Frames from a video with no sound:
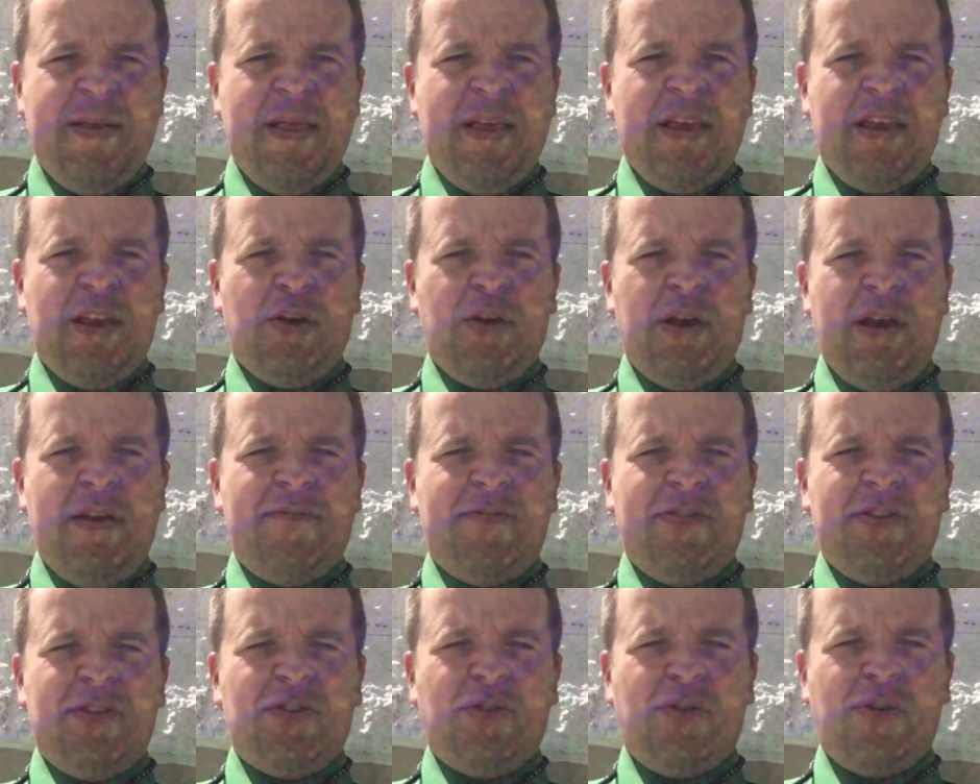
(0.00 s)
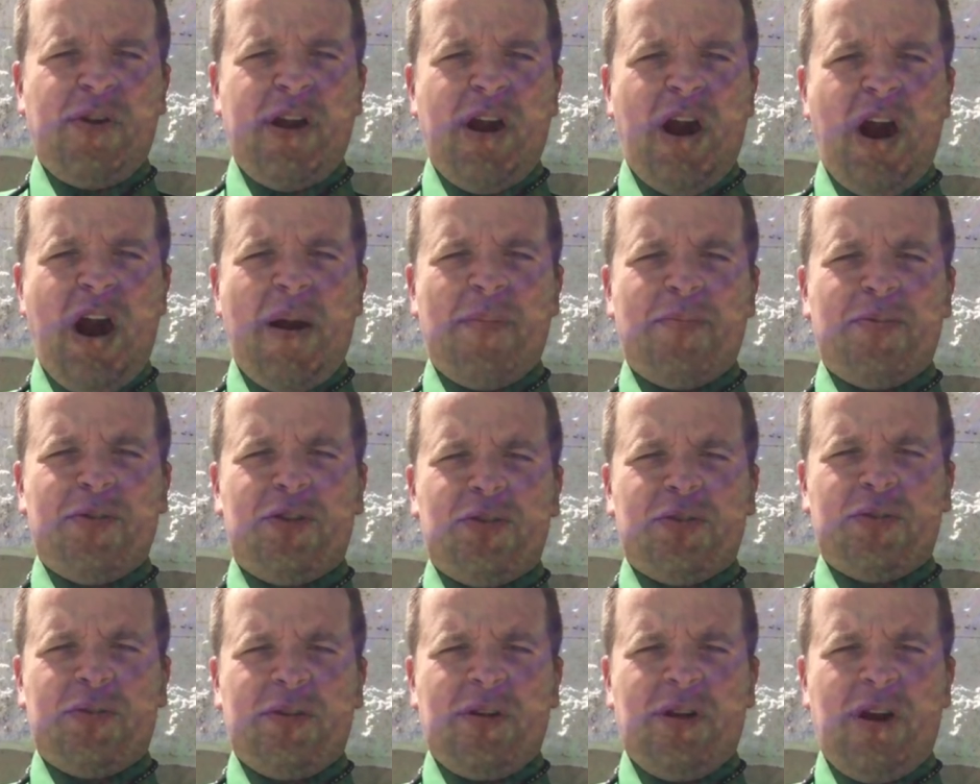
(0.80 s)
You'll inventory
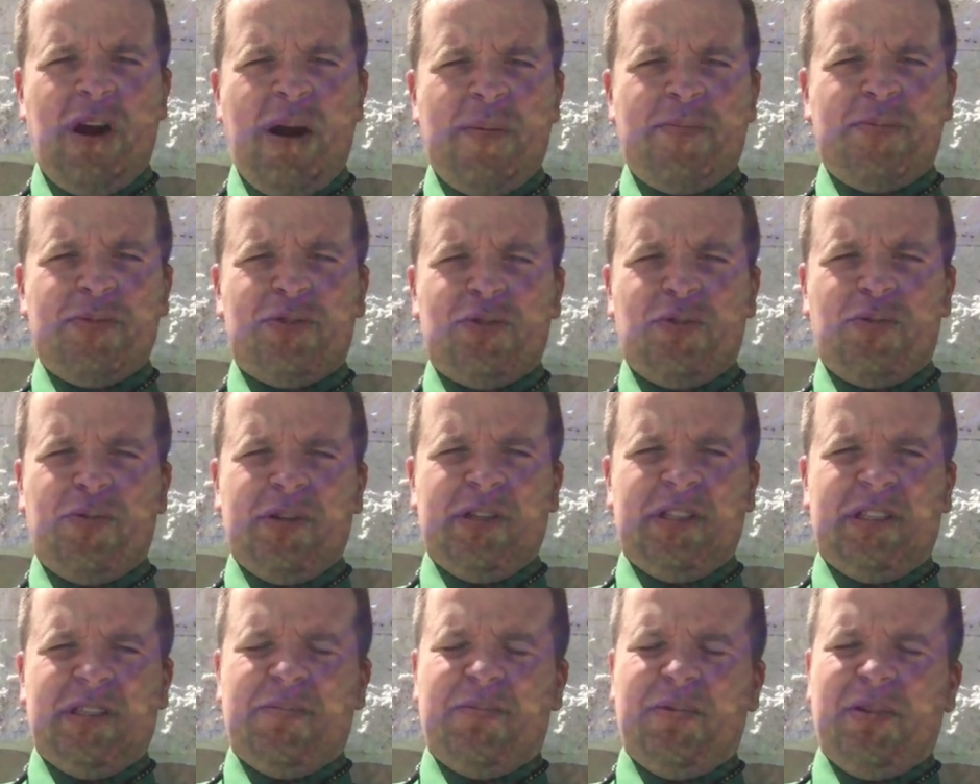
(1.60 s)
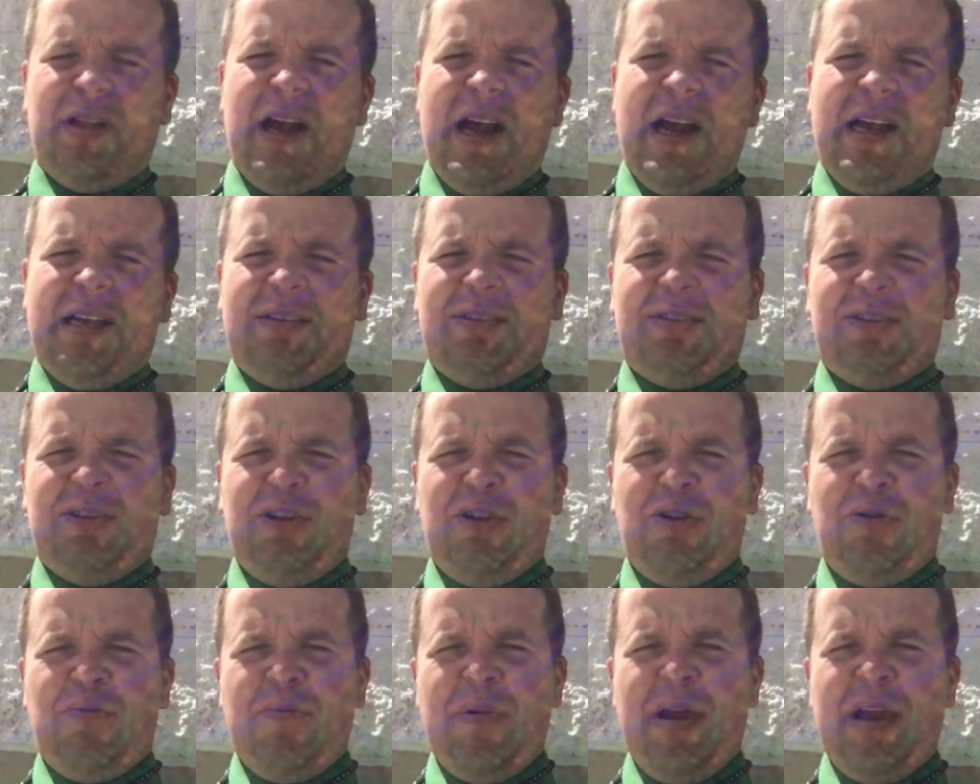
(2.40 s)
operatory supplies. So
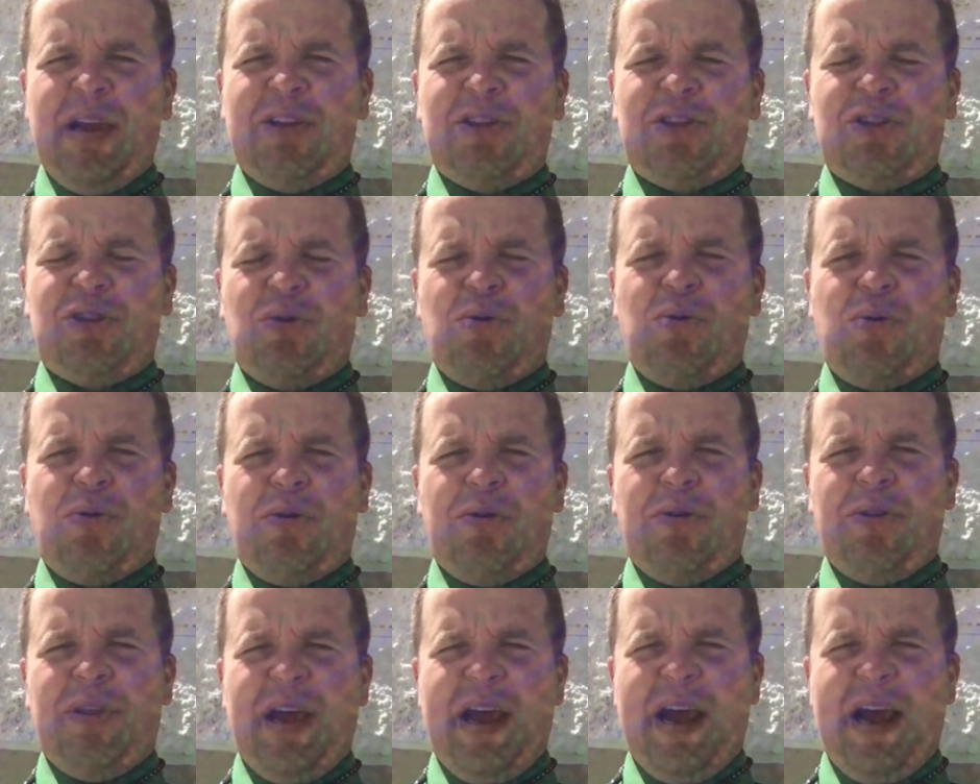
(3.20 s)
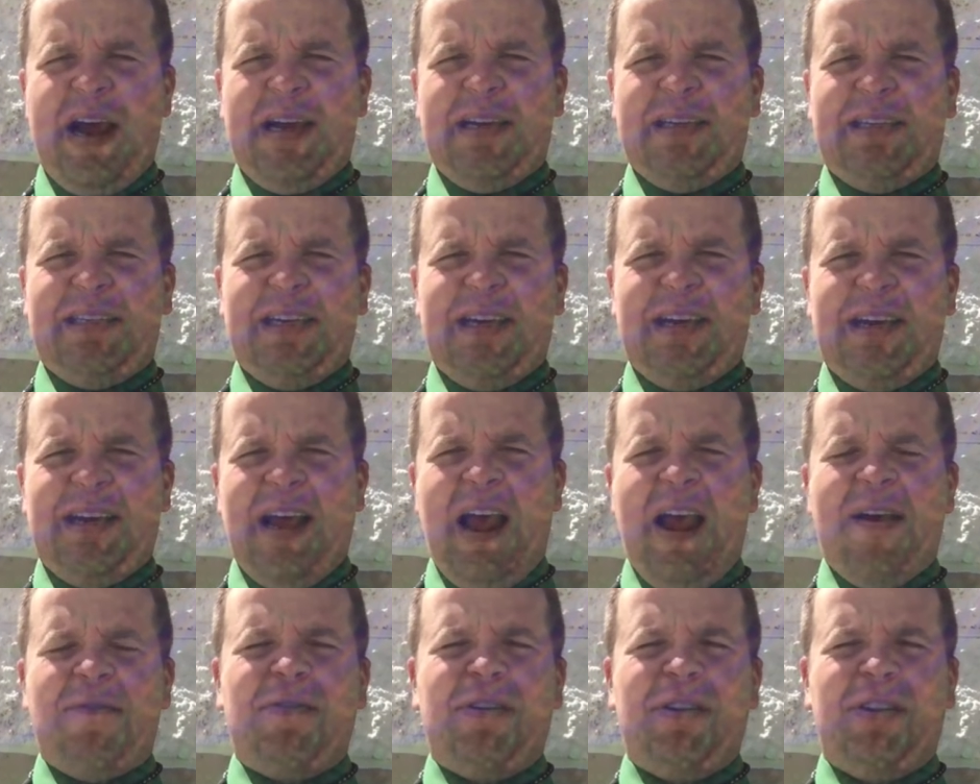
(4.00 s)
you'll make sure that
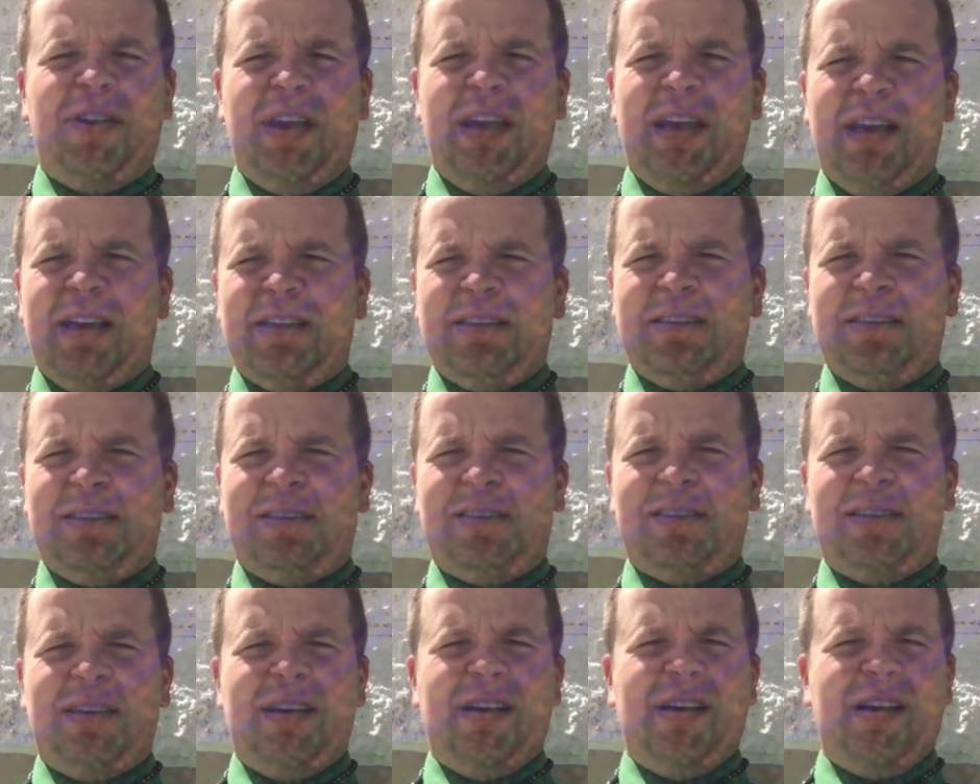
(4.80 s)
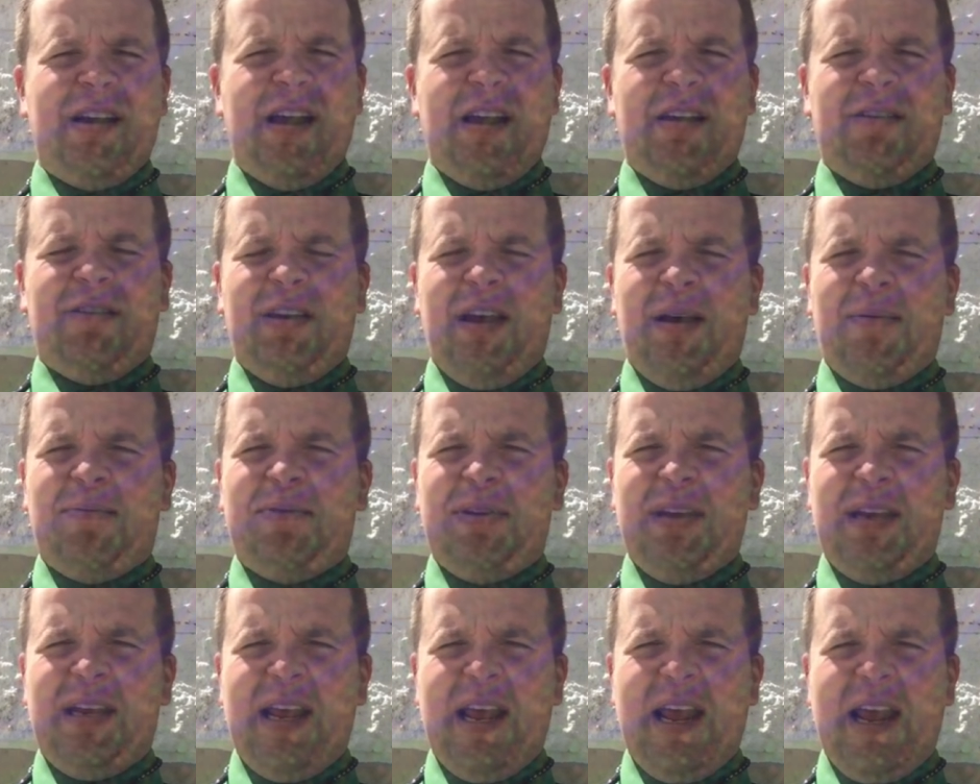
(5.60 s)
everything is up
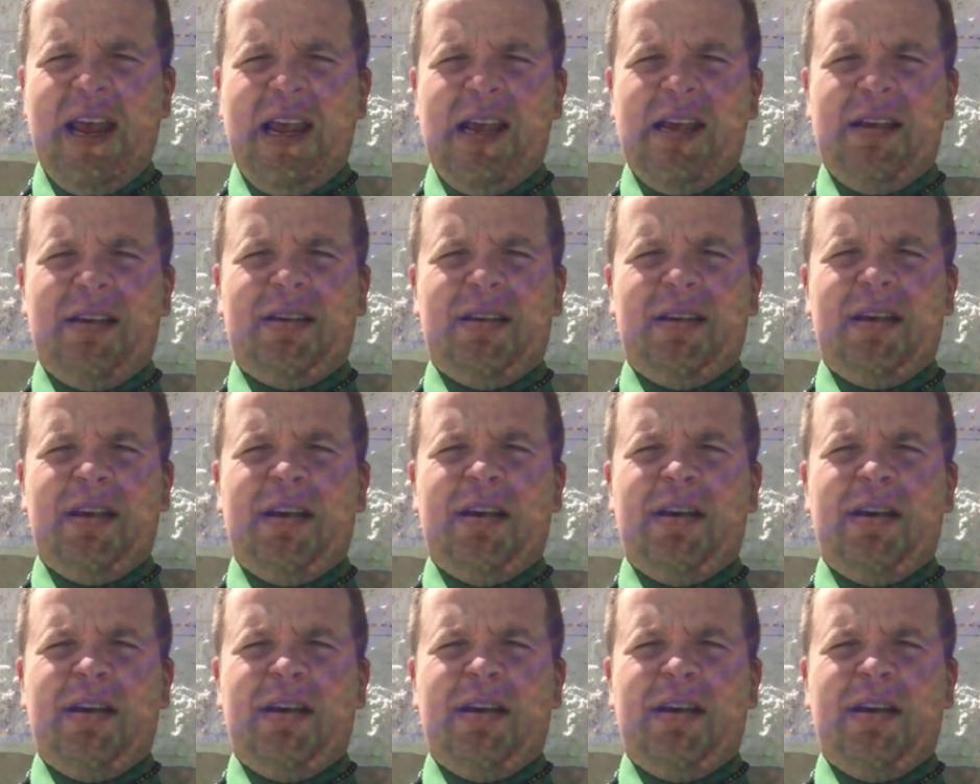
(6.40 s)
to date.